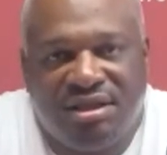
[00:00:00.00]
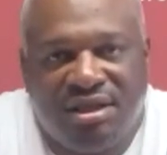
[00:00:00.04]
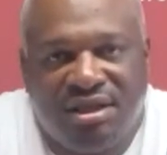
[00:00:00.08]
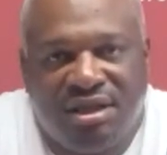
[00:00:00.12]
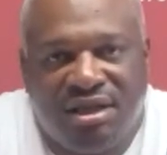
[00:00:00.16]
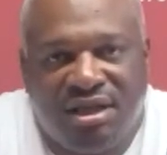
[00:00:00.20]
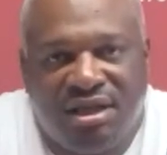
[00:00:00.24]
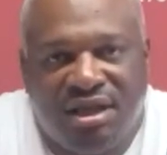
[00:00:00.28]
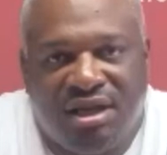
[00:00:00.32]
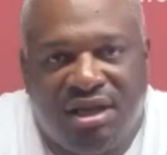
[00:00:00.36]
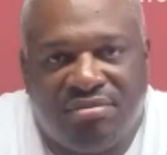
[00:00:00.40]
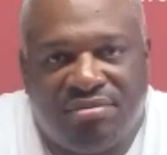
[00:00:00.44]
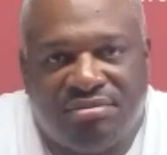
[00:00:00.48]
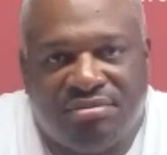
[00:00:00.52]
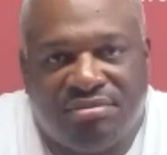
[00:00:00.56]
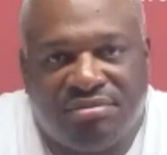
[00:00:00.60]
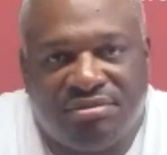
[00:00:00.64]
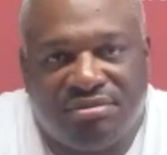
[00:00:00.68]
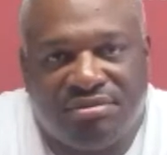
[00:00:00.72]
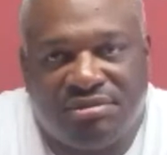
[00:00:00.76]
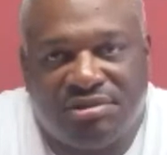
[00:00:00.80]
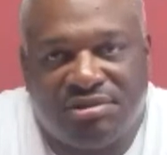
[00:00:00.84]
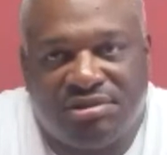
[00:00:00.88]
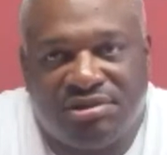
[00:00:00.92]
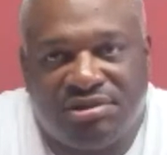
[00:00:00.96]
Um,
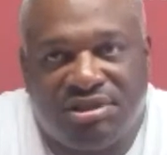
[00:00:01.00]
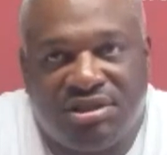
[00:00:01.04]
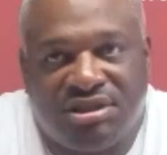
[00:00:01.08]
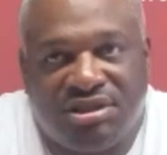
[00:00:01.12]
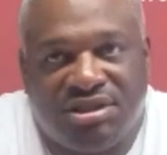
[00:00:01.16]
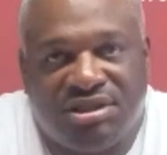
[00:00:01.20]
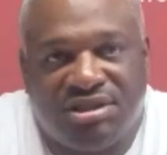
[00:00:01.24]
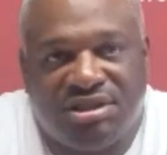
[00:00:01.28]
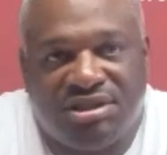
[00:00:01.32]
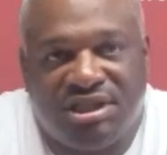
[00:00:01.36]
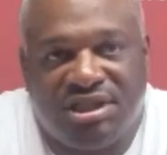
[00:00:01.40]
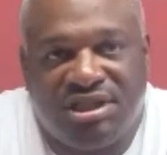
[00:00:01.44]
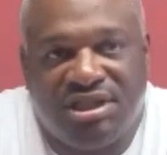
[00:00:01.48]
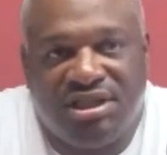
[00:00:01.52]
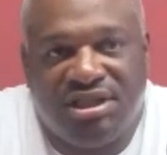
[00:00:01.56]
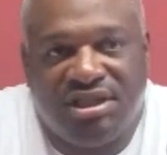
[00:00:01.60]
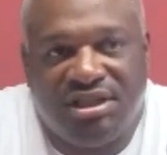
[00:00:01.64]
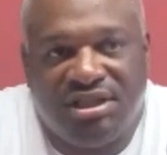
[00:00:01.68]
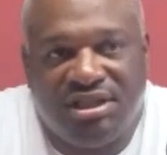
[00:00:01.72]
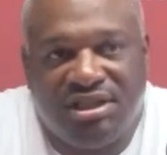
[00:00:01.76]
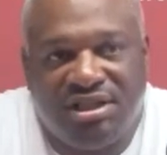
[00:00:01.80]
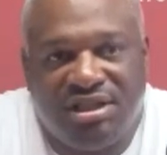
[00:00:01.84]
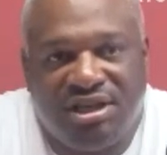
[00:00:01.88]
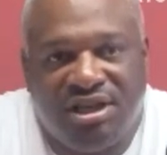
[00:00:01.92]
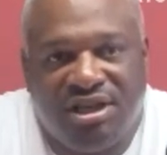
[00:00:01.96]
Good to see.
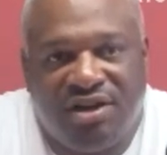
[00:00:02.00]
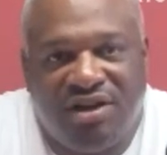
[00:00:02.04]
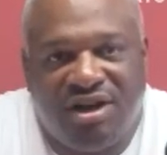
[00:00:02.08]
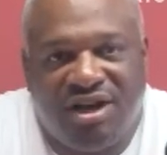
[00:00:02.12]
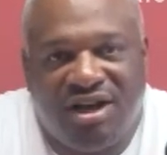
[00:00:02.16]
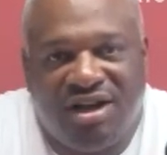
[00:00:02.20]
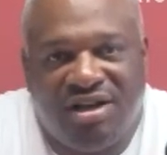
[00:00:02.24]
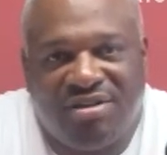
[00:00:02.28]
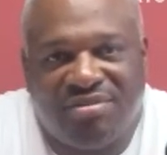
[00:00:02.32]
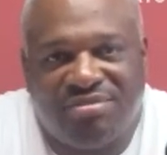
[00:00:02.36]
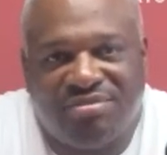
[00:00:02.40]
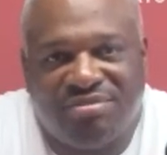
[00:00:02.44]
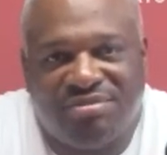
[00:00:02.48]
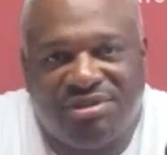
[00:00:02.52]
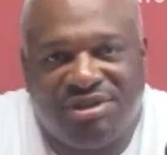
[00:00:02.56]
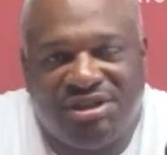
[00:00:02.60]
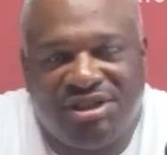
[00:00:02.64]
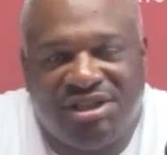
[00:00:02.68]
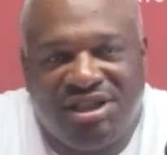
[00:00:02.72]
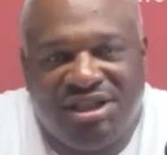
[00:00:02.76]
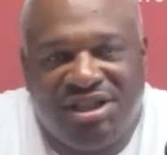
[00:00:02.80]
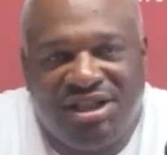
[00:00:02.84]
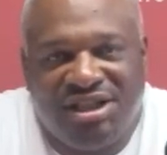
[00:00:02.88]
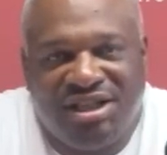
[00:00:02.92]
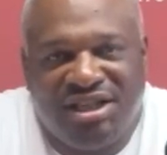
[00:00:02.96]
He's
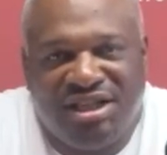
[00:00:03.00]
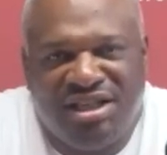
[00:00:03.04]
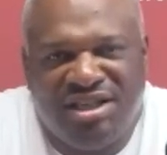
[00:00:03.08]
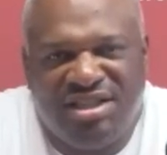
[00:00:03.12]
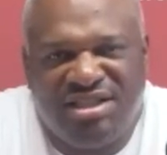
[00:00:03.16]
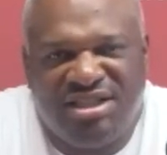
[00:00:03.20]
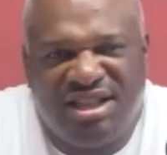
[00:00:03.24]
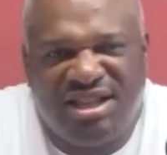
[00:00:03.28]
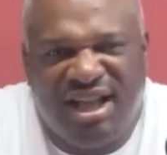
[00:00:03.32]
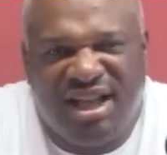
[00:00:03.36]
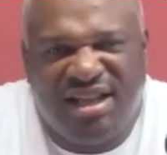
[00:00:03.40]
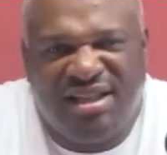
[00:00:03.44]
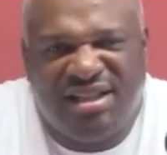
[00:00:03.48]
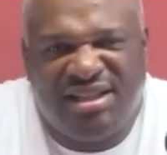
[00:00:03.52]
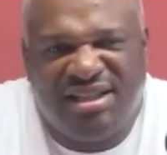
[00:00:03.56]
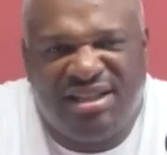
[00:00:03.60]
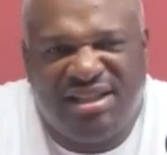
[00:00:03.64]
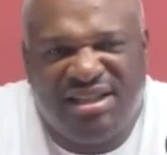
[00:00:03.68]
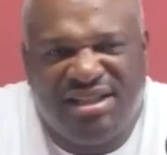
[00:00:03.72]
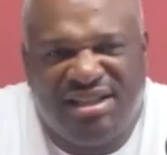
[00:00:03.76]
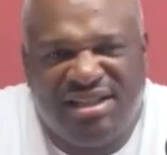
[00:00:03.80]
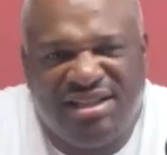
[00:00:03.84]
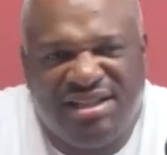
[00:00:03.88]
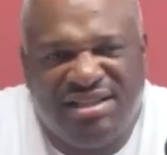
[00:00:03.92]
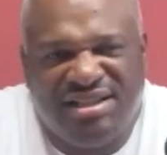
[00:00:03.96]
not
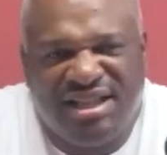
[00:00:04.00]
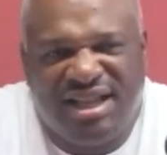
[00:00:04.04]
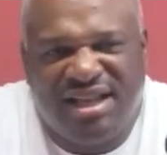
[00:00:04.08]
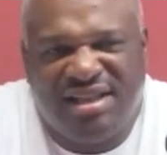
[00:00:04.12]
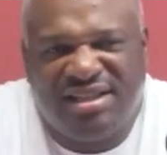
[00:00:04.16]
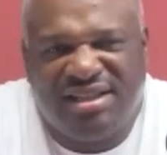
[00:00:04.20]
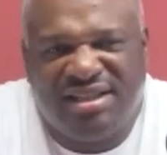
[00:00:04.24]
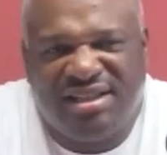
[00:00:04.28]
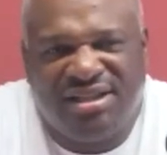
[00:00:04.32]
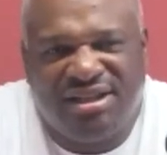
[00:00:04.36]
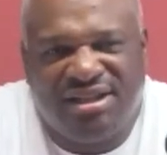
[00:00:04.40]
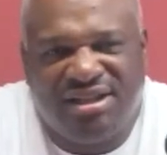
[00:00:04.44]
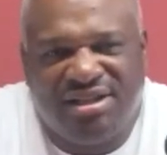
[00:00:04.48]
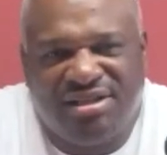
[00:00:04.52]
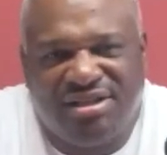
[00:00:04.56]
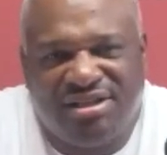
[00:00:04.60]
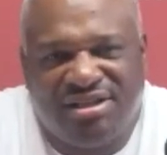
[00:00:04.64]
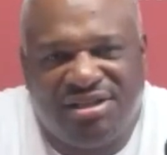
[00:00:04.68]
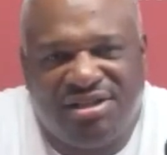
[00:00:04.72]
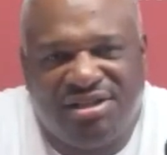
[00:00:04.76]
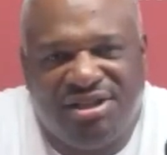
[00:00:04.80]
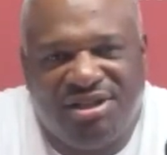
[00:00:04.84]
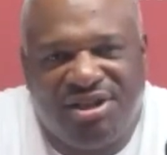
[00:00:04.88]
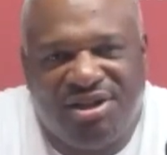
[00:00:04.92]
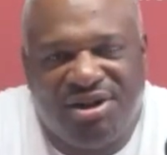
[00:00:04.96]
the
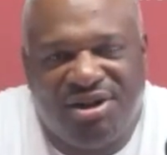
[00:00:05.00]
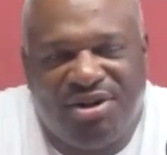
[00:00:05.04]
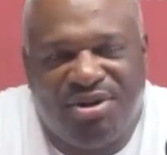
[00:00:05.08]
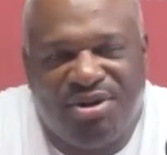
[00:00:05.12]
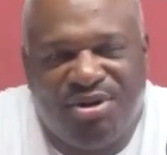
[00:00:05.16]
the whole